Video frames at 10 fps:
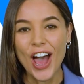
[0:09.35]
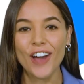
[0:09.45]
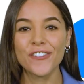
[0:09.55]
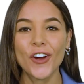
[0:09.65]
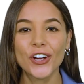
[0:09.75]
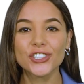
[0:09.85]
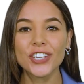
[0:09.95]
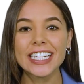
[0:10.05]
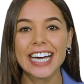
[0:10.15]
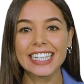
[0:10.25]
A
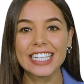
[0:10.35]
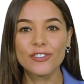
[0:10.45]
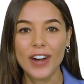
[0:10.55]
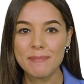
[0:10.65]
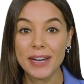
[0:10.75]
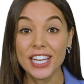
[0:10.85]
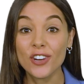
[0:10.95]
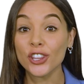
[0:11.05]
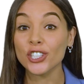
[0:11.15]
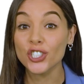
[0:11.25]
Ferntree Gully grandmother
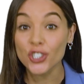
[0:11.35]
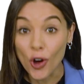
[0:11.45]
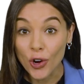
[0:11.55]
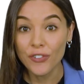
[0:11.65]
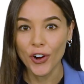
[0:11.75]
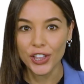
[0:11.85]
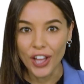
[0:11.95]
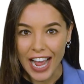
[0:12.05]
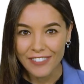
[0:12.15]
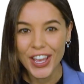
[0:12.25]
got the shock of her
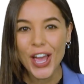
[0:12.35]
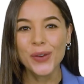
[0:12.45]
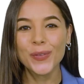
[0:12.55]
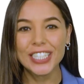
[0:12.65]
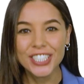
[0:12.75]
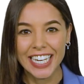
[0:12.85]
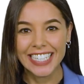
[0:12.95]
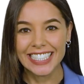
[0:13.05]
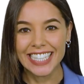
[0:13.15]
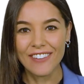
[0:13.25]
life when she
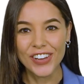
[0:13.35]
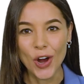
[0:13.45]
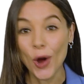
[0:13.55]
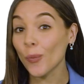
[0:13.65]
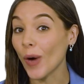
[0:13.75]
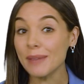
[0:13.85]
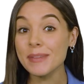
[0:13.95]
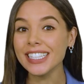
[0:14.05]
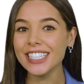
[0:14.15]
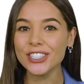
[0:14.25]
discovered her $1
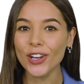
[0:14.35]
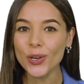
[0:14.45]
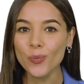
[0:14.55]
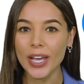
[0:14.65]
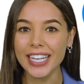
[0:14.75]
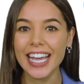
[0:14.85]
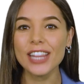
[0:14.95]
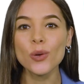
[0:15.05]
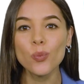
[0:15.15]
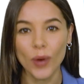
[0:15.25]
million win
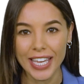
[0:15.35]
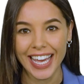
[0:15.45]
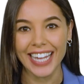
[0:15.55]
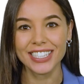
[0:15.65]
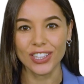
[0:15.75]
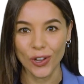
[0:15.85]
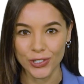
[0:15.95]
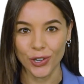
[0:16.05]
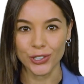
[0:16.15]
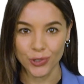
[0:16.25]
in the weekend's
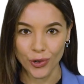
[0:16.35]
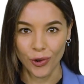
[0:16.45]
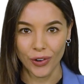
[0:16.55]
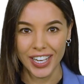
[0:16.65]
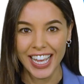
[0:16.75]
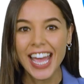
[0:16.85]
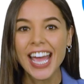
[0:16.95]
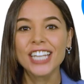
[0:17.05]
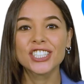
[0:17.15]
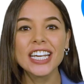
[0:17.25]
lotto draw.
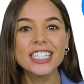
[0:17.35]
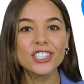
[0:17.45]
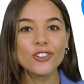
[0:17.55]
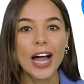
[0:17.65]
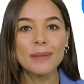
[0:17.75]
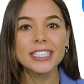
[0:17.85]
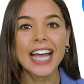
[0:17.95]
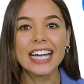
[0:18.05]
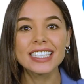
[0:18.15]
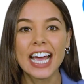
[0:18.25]
She described it
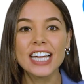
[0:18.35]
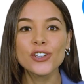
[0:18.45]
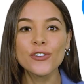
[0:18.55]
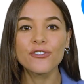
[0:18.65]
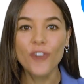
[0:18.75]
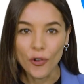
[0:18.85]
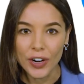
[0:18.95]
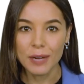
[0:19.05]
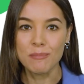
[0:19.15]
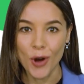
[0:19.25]
as a
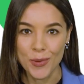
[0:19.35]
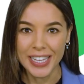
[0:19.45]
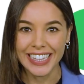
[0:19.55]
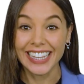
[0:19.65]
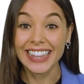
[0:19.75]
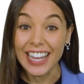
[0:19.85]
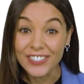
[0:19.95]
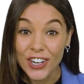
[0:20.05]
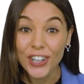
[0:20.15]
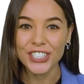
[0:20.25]
euphoric moment that
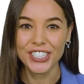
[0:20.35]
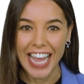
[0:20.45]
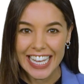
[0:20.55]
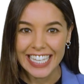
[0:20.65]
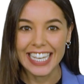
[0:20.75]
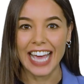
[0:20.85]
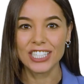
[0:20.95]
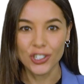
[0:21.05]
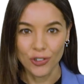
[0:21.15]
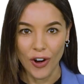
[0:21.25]
left her shaking
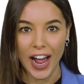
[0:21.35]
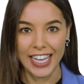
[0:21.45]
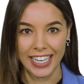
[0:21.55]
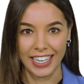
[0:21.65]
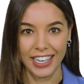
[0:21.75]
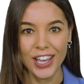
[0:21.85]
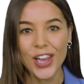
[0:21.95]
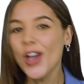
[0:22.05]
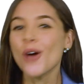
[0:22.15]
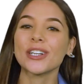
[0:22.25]
and crying.
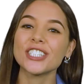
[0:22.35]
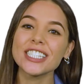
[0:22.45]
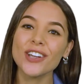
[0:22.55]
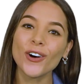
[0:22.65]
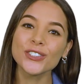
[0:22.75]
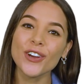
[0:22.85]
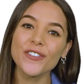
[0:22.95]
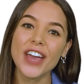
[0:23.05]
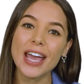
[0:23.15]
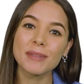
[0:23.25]
When she told her
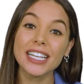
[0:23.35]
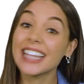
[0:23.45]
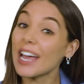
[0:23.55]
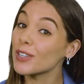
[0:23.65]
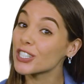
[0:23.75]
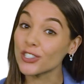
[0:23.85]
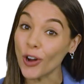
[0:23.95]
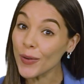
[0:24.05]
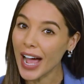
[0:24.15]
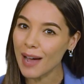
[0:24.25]
family they were
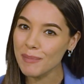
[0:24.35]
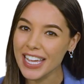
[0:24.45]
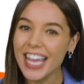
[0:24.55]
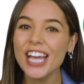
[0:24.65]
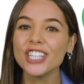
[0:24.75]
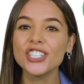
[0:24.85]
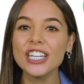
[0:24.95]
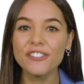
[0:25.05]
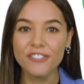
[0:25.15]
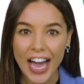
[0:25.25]
so happy
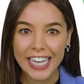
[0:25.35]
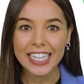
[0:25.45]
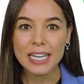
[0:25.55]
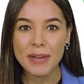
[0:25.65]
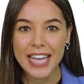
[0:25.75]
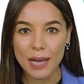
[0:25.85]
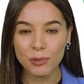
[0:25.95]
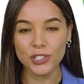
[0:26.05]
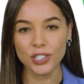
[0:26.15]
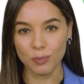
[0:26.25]
she'd finally be
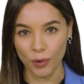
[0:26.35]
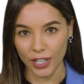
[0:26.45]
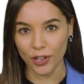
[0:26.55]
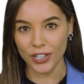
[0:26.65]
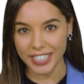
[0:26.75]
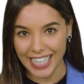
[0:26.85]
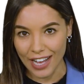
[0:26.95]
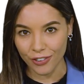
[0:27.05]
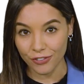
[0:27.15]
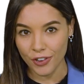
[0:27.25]
able to spoil
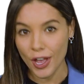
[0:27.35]
herself.